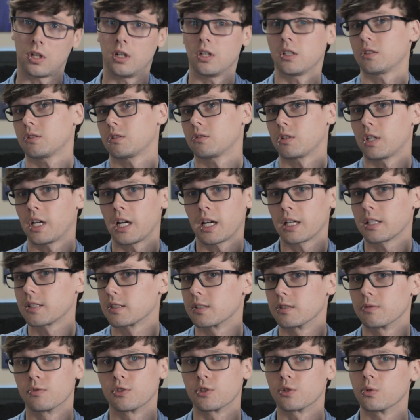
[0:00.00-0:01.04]

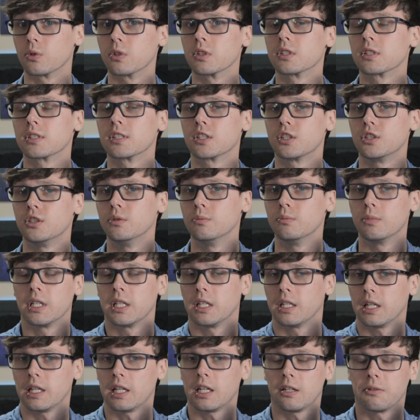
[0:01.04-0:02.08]
contracts of sorts that you
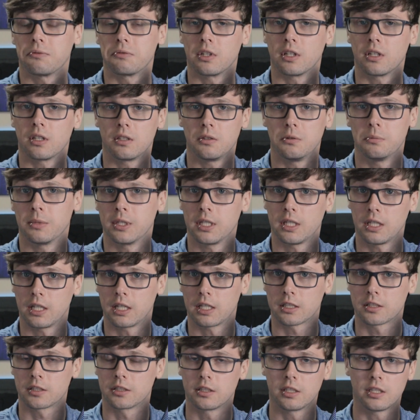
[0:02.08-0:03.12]
may have that you may
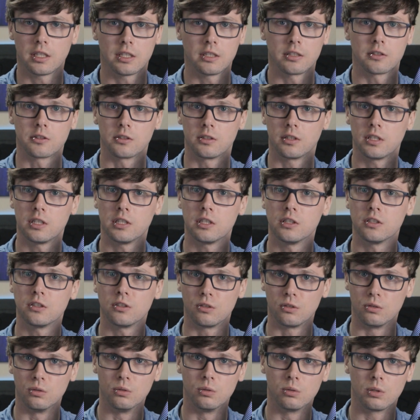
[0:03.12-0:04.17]
actually enter
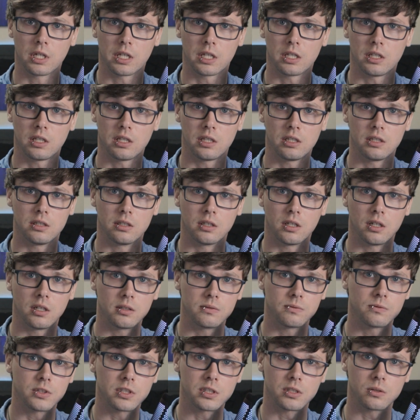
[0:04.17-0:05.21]
into a
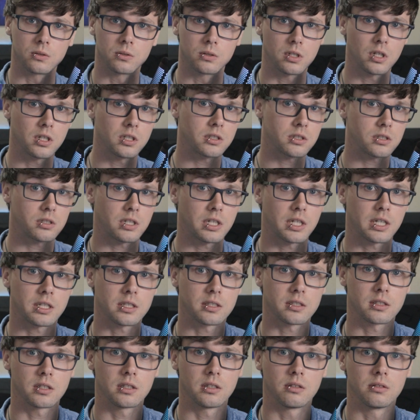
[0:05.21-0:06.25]
non-physical
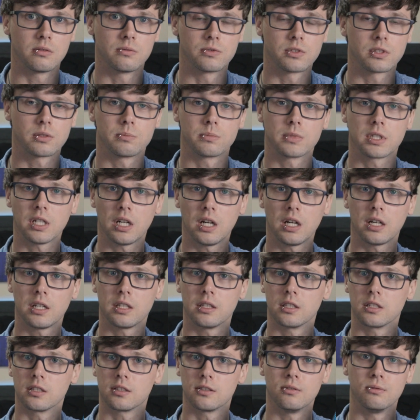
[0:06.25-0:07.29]
contract of some
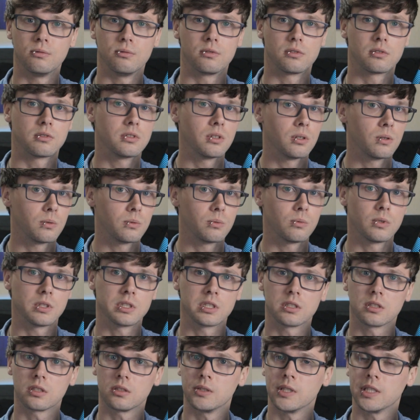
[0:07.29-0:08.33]
kind that you don't
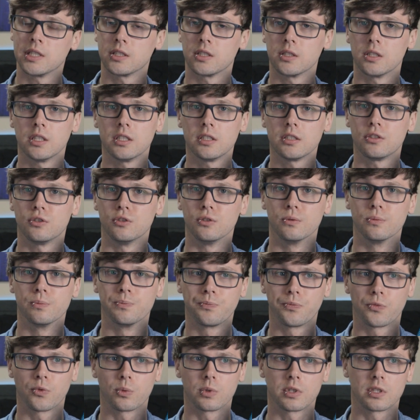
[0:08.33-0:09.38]
want to enter into
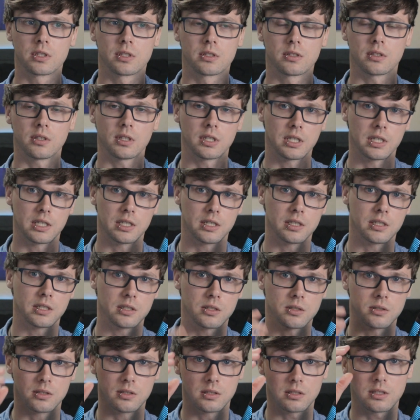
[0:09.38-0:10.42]
with a uh,
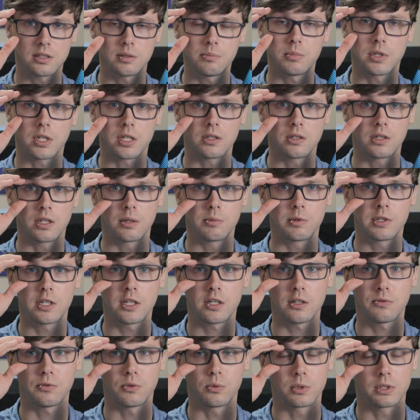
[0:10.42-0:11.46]
certain somebody you got to be
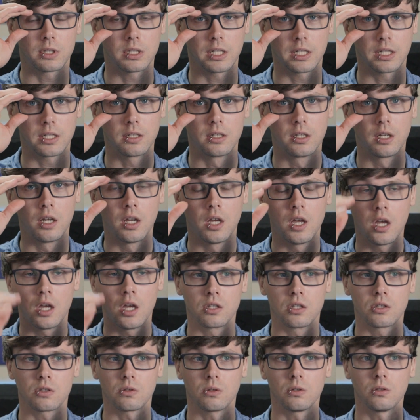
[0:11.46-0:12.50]
careful with that
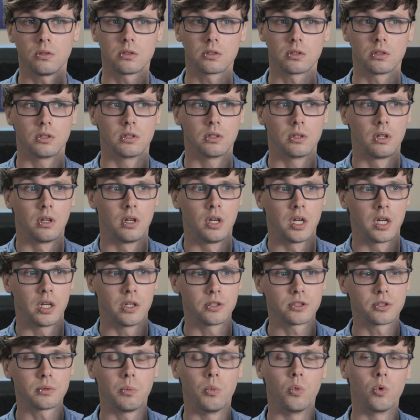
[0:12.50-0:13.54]
so those are
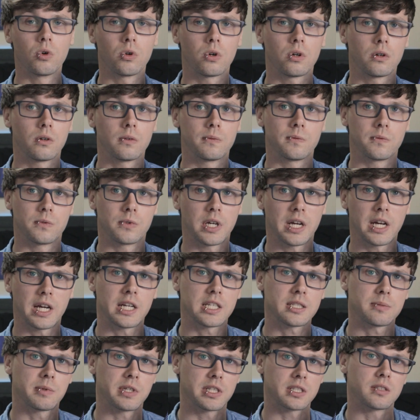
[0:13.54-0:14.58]
those are more of the
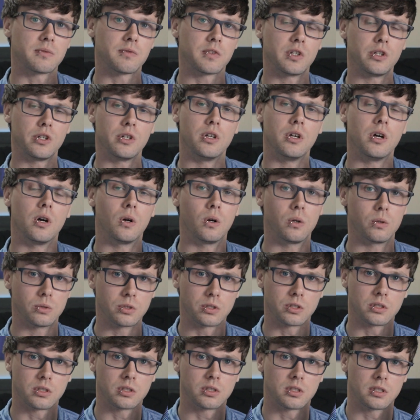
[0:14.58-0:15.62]
aspects of the
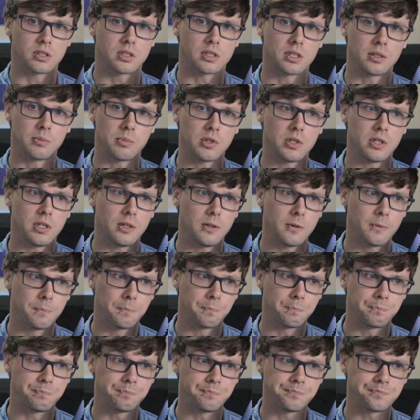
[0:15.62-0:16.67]
noes. This is going to be,
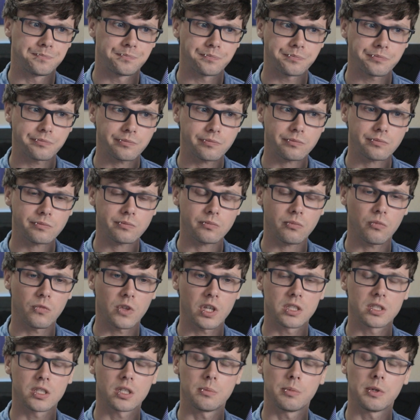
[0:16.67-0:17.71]

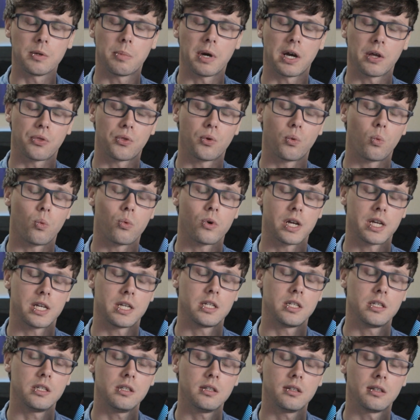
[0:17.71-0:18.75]
it's going to be about the
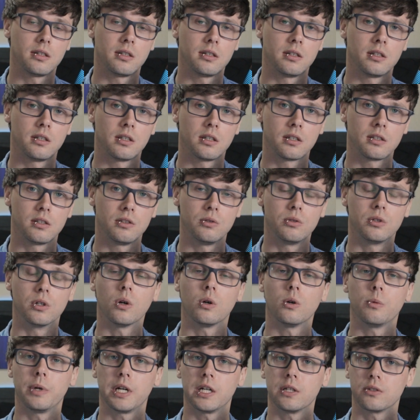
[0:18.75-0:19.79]
way you
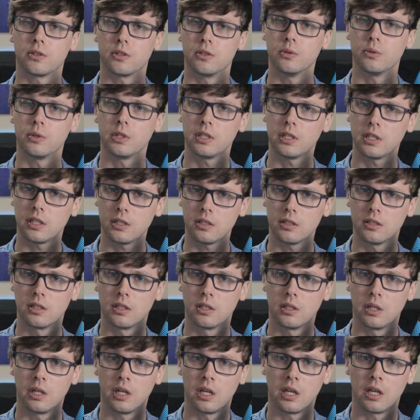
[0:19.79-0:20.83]
go about doing it.
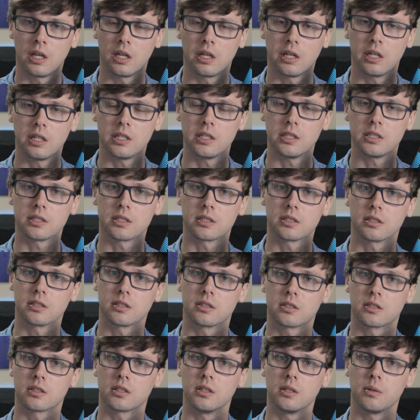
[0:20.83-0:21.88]
And it's,
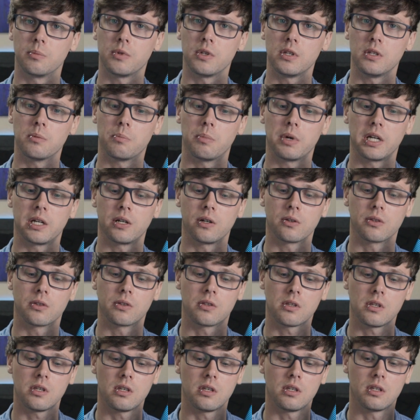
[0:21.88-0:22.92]
it's going to be
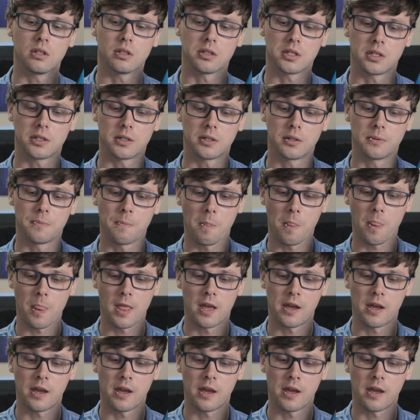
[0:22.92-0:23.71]
about the, uh,